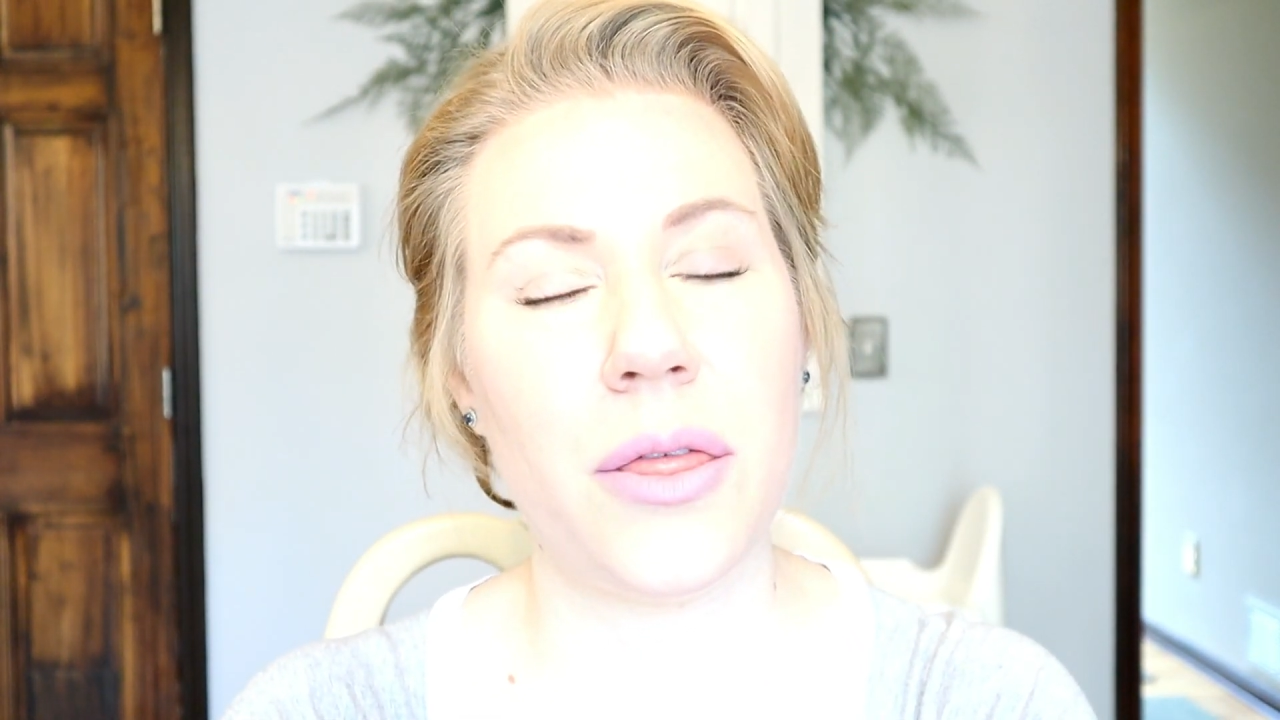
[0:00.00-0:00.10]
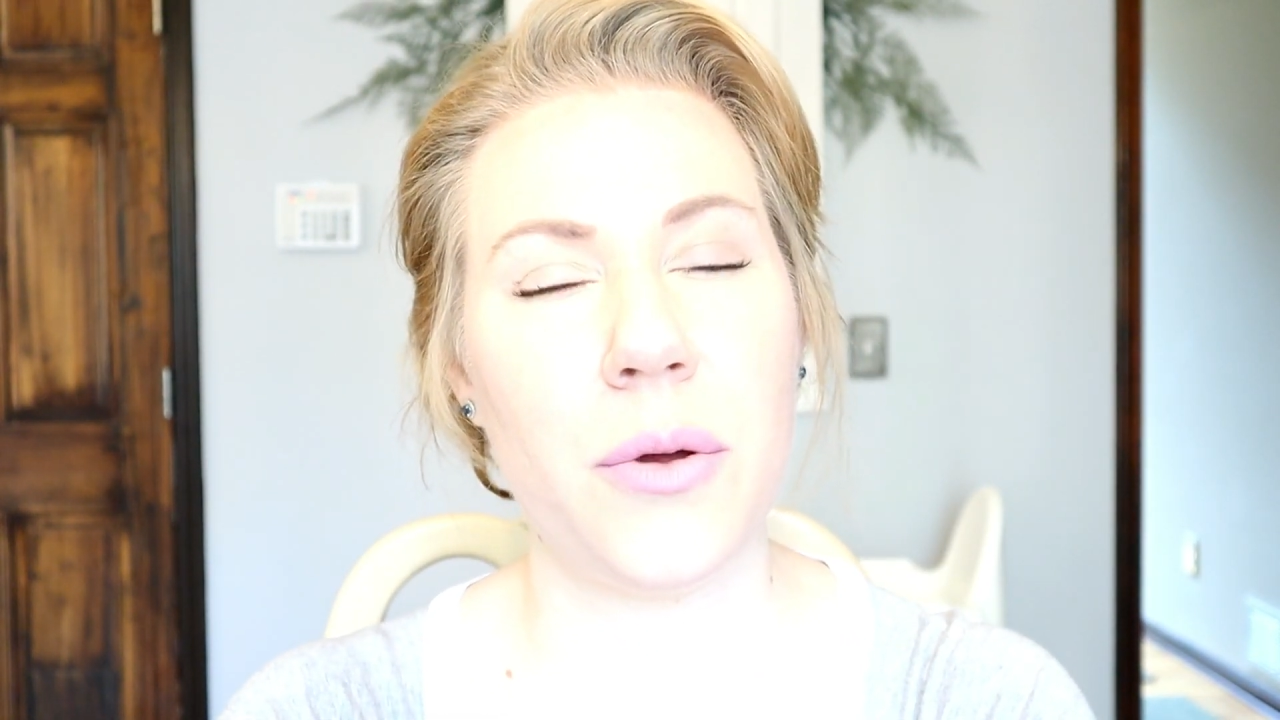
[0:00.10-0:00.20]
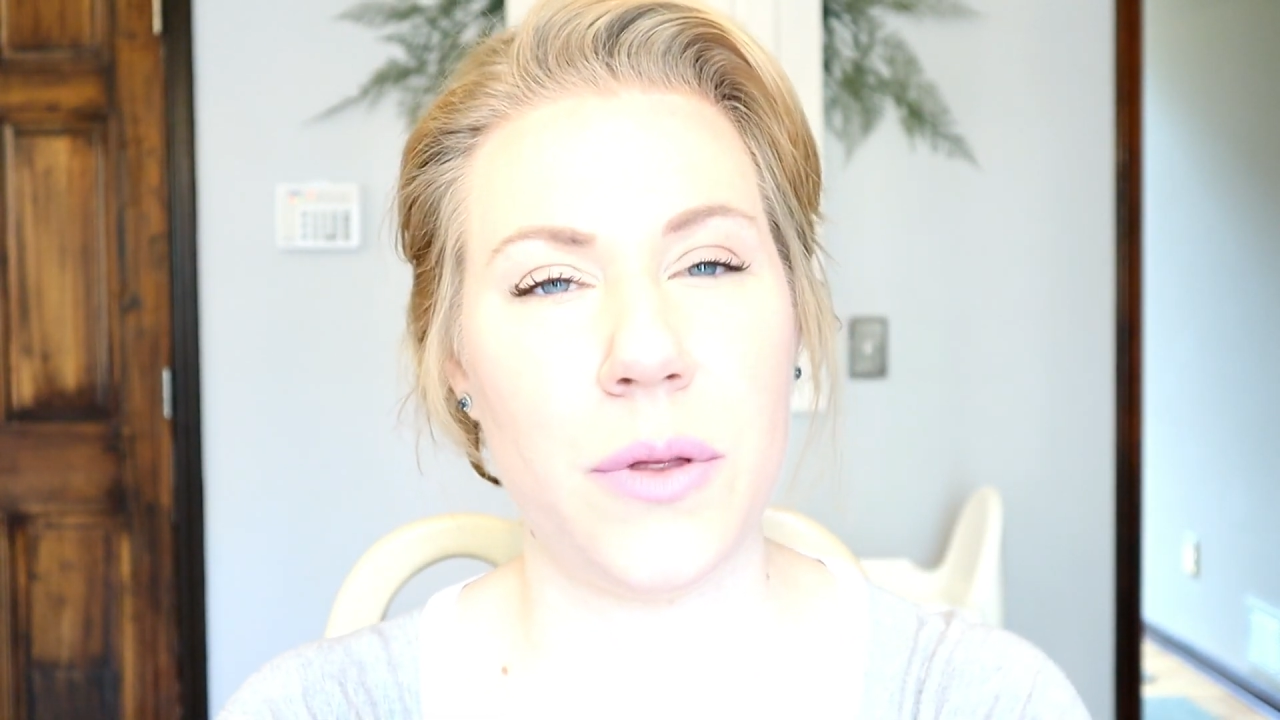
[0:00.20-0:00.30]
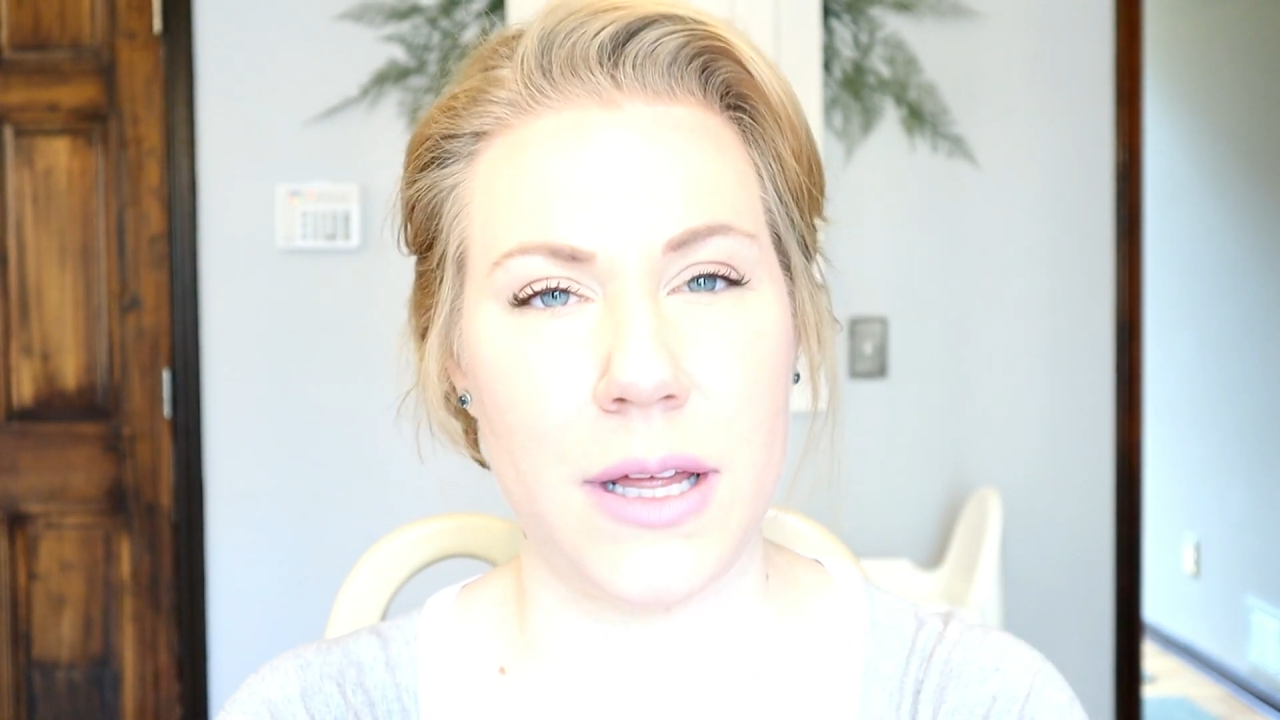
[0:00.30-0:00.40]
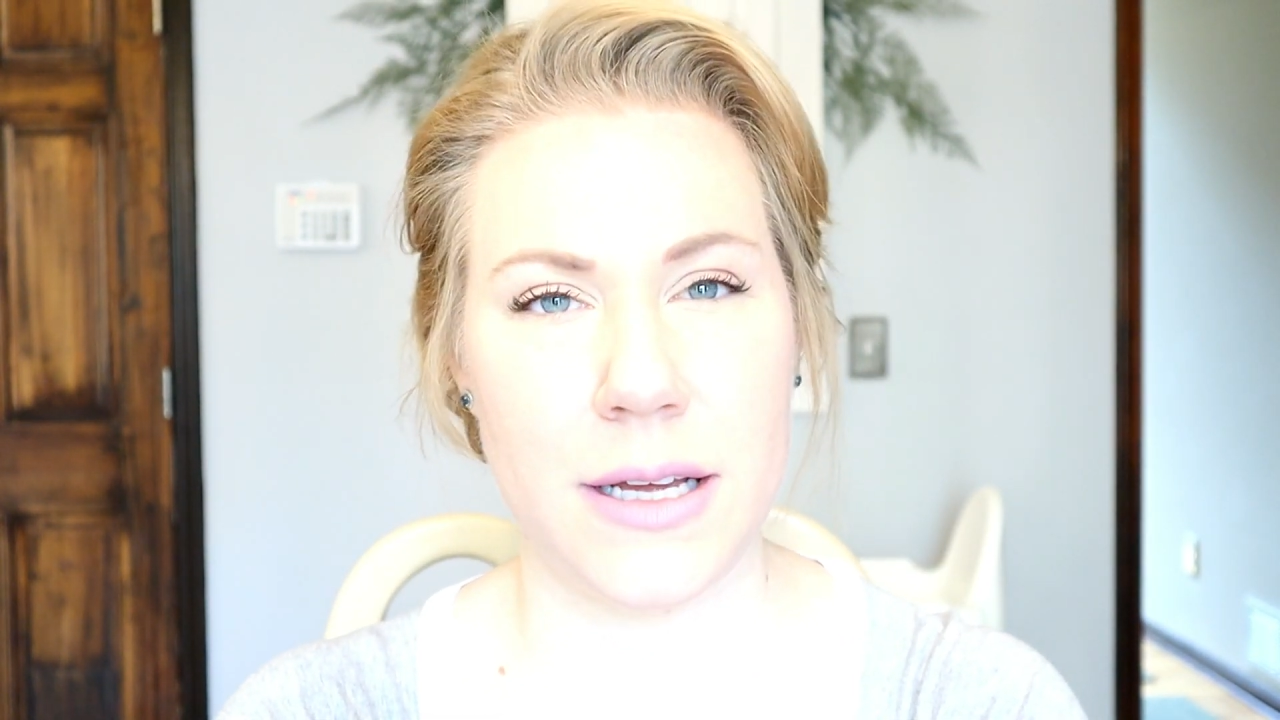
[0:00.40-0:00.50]

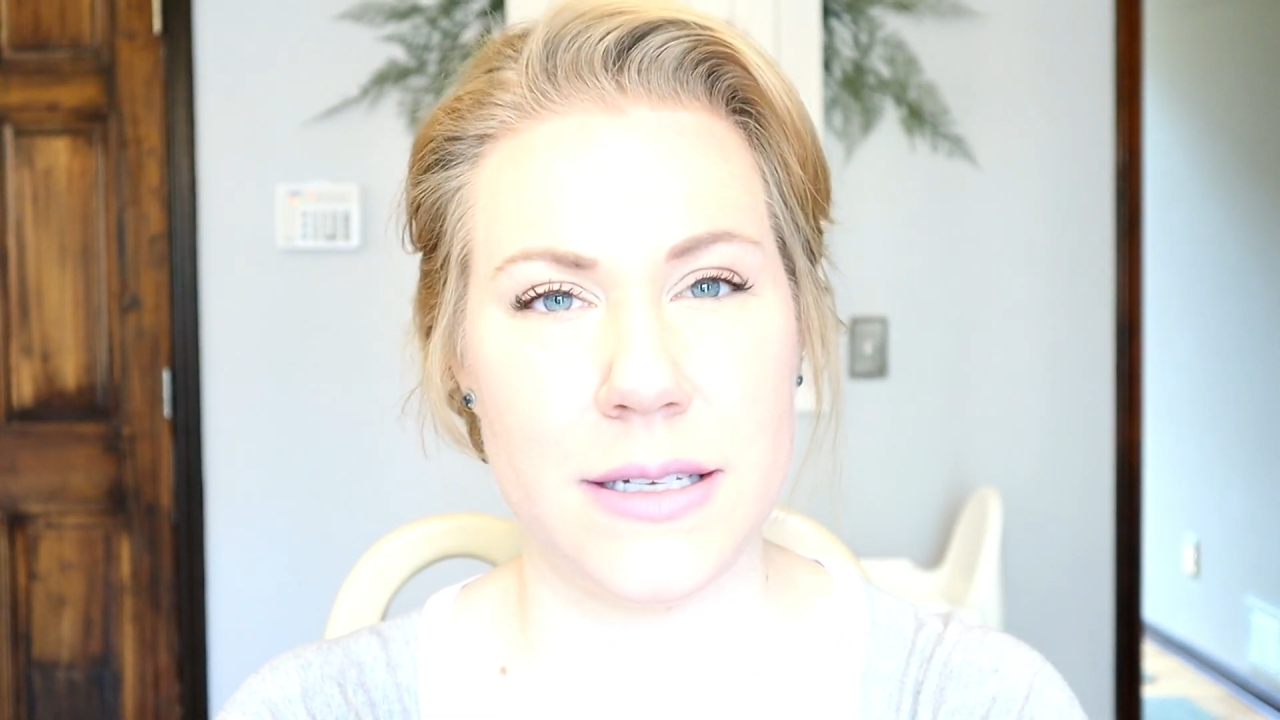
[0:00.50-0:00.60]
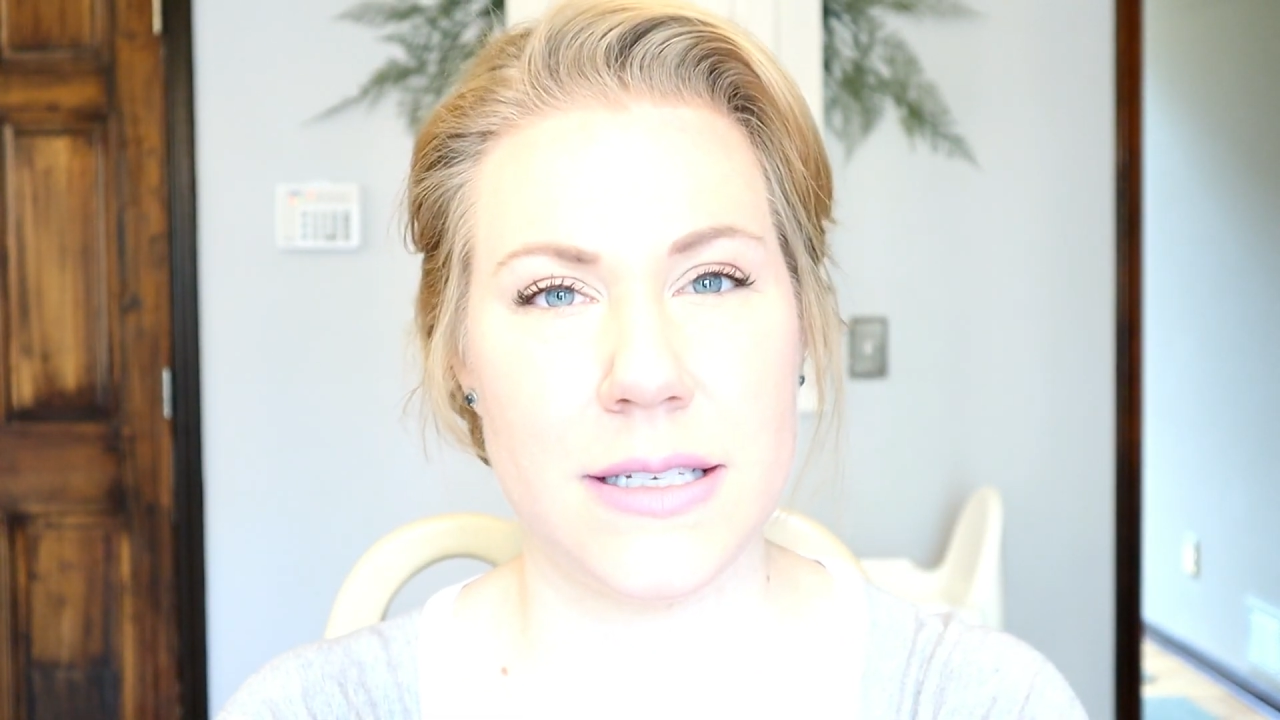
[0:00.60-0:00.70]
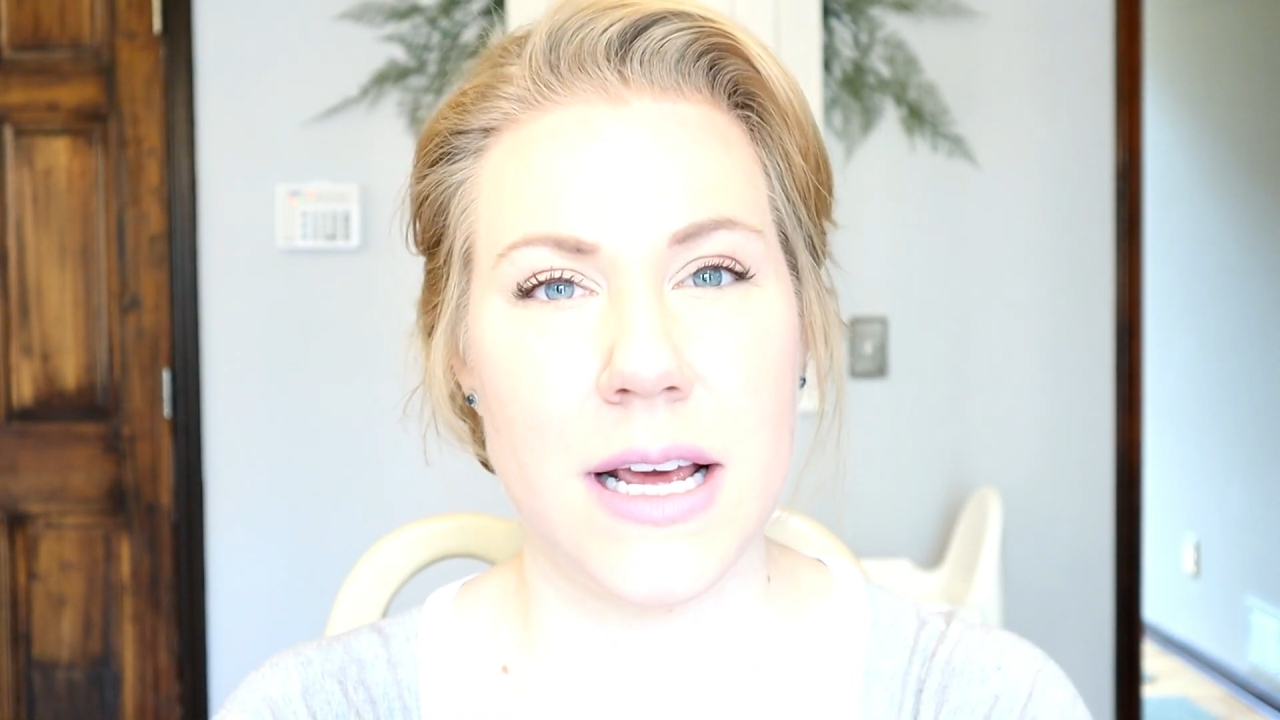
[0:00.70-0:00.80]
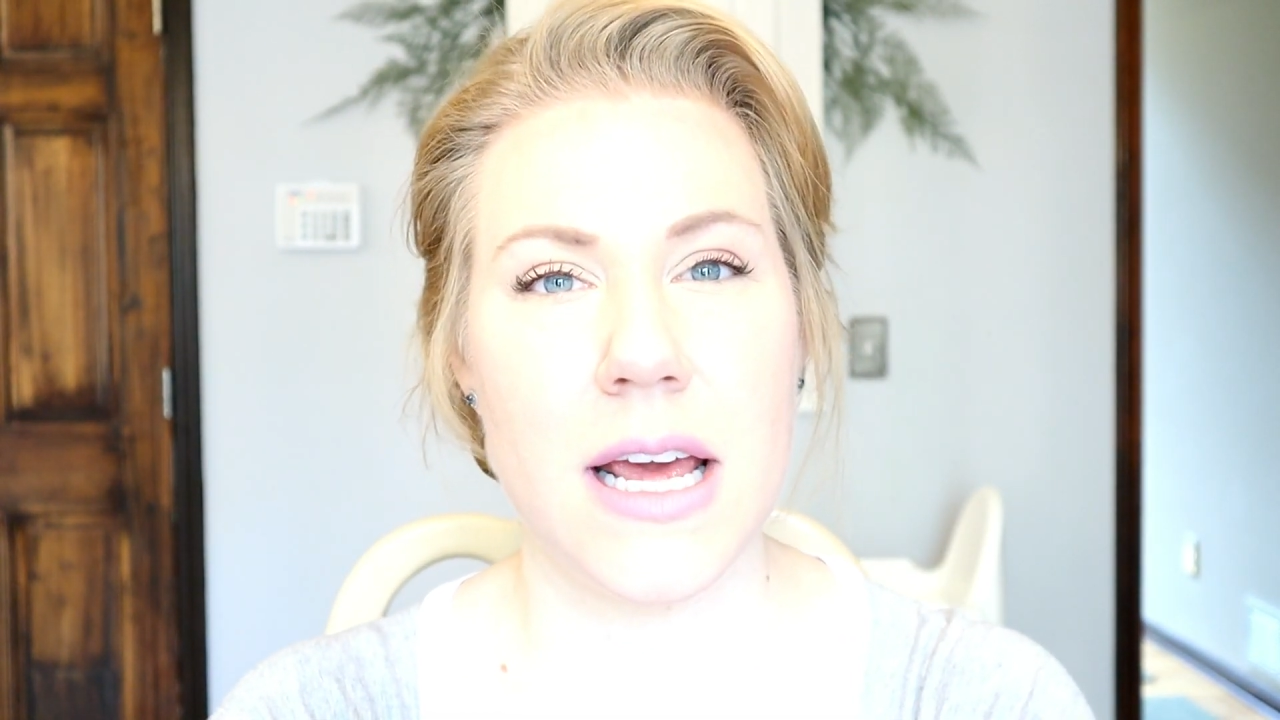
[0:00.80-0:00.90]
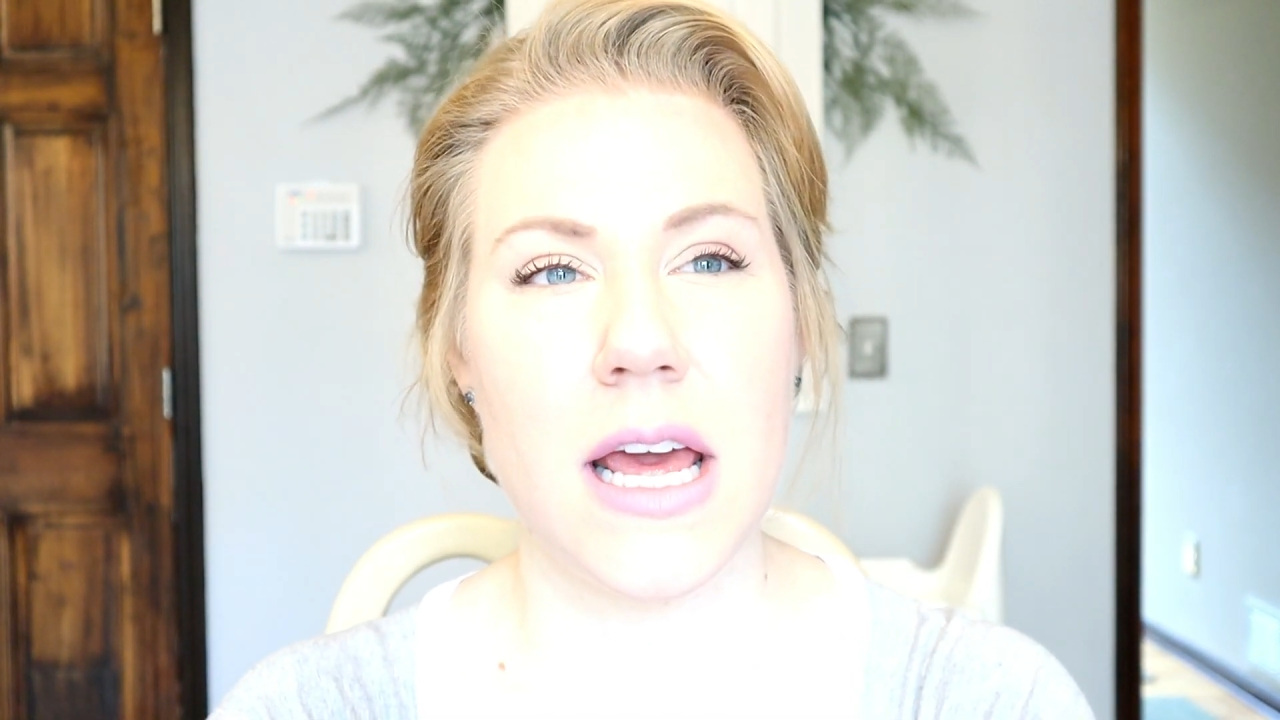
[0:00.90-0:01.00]
through this